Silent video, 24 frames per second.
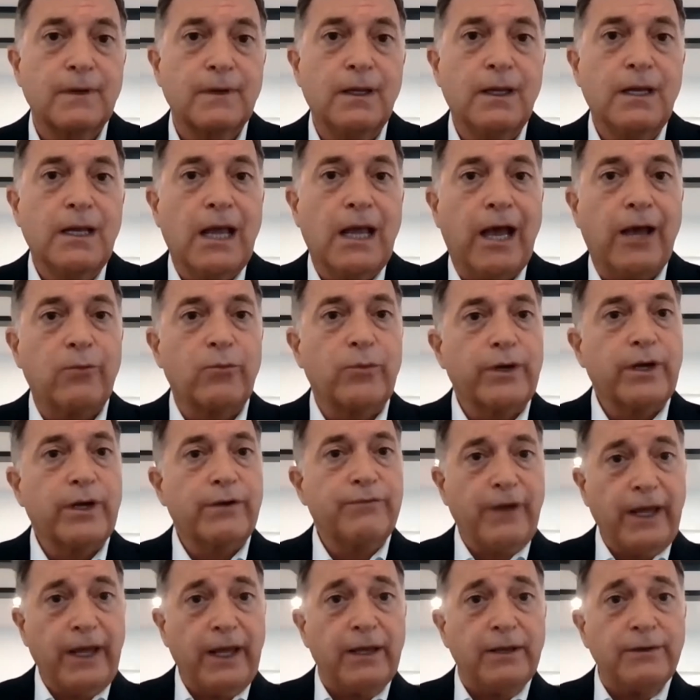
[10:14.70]
And when I've
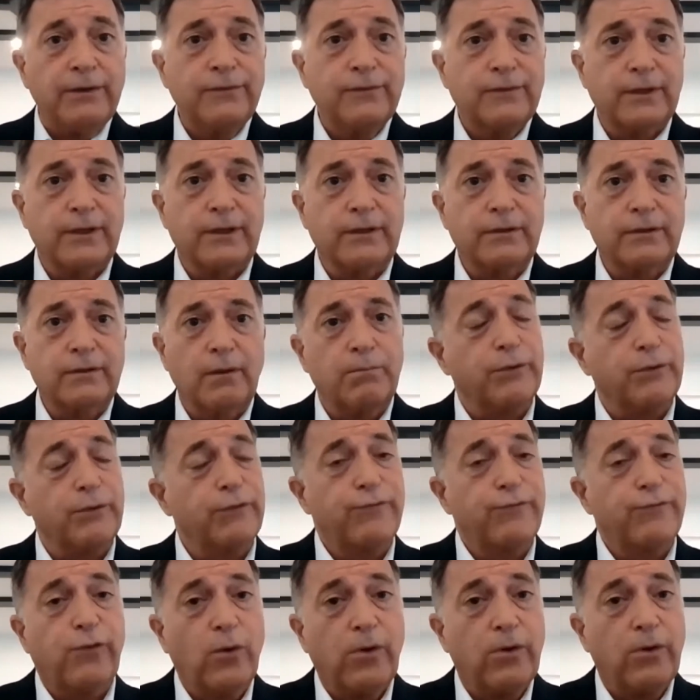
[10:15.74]
asked it,
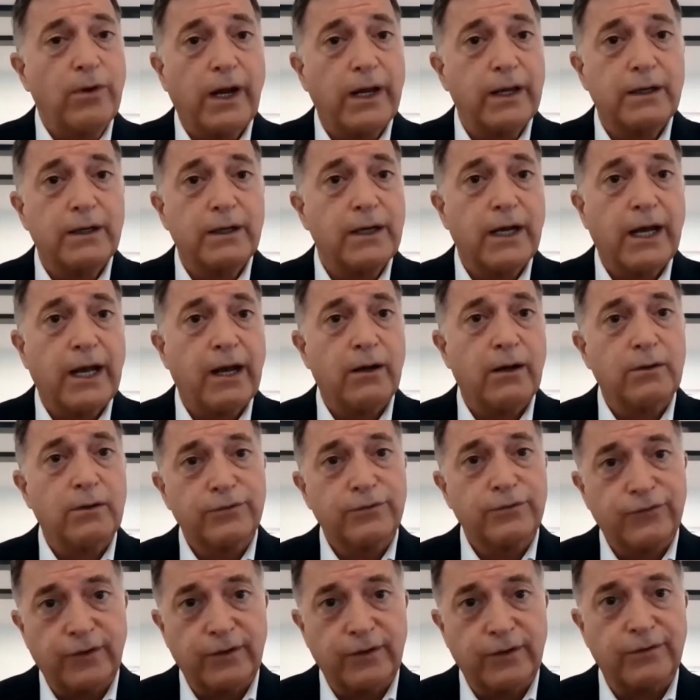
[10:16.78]
before I allow
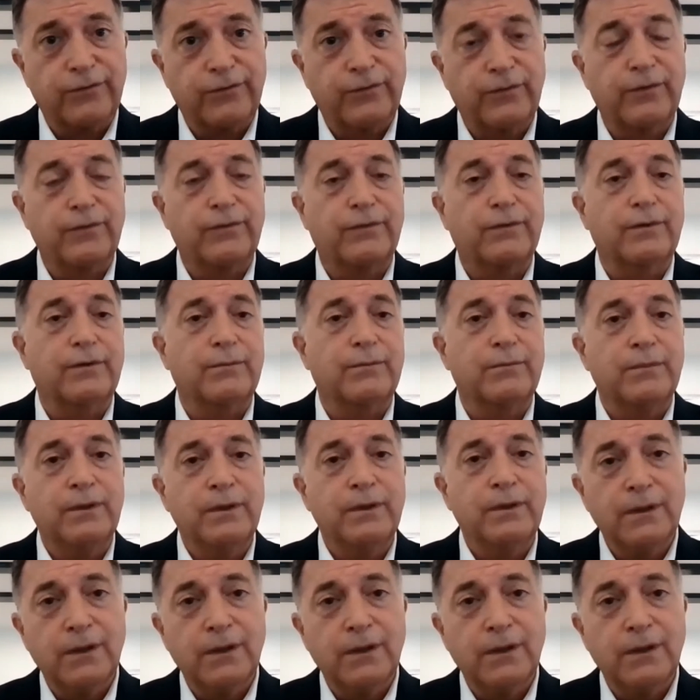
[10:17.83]
cynicism,